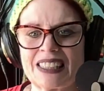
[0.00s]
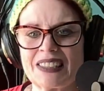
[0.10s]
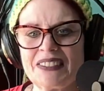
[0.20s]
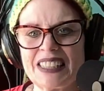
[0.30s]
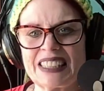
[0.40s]

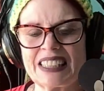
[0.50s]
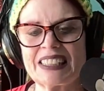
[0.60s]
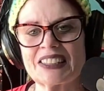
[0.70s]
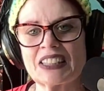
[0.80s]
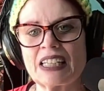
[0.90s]
Some of these
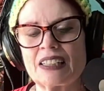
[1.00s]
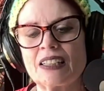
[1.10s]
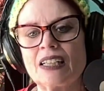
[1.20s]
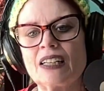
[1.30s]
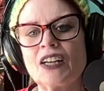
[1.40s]
things are kind of
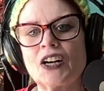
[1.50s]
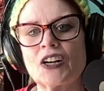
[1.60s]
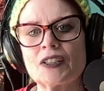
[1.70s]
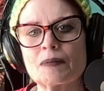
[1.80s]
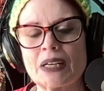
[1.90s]

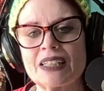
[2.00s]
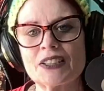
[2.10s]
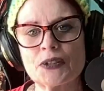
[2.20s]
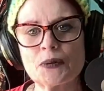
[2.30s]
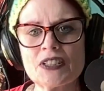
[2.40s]
hurting my
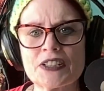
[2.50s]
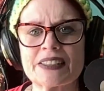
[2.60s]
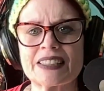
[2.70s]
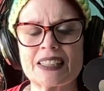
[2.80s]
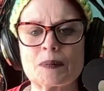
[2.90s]
intuition
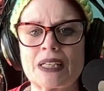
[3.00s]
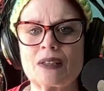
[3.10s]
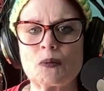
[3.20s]
a little bit.